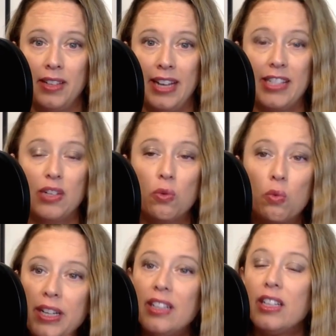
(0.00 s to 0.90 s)
It's a
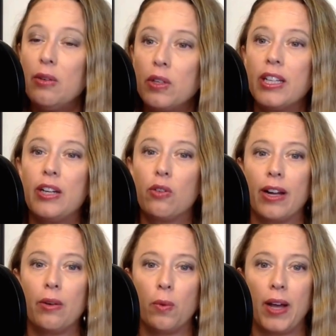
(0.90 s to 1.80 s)
really, really
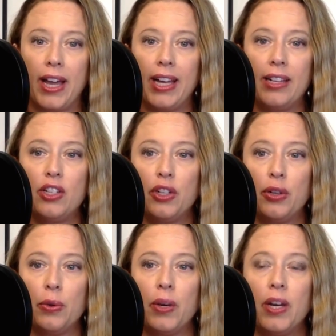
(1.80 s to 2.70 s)
great way
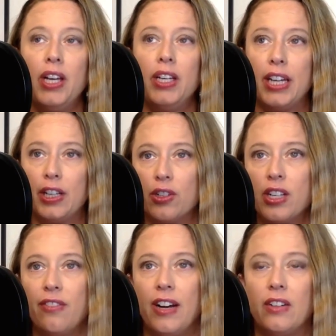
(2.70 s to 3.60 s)
to get
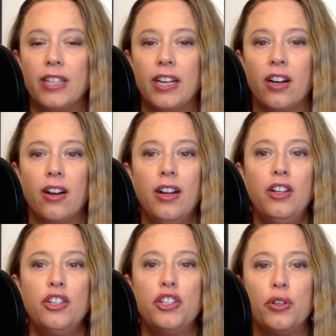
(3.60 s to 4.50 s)
yourself out there,
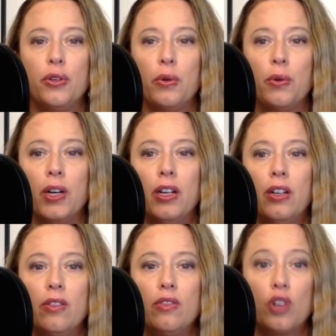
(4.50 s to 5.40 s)
to
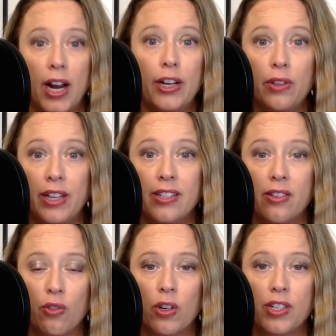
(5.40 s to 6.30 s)
try new things,
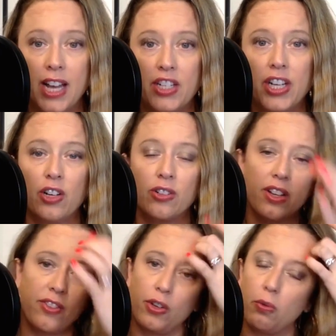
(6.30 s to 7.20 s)
of course, educate
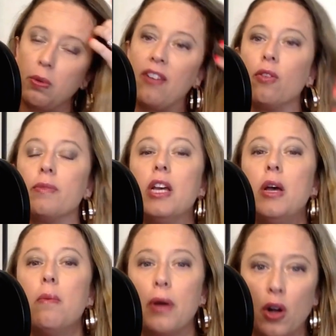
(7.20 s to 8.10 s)
yourself on new platforms,
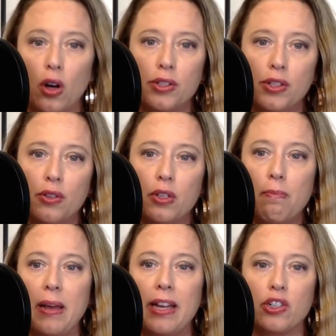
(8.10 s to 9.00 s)
but also to
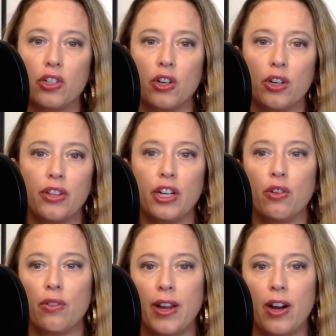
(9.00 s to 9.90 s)
make sure that
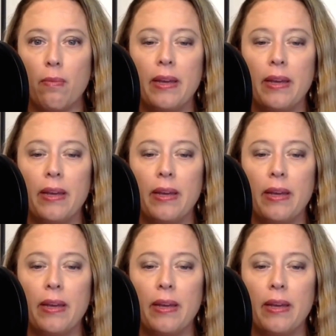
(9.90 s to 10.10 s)
you're there.